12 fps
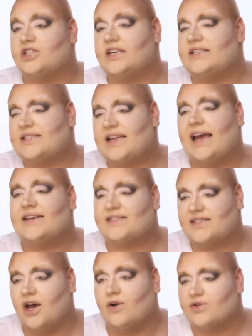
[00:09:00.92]
she stays
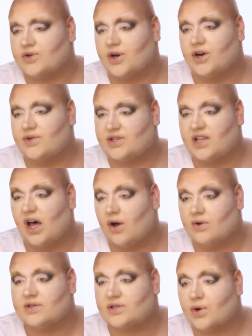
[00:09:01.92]
so true to the
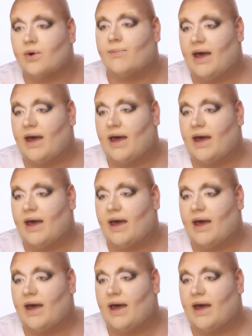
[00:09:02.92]
old school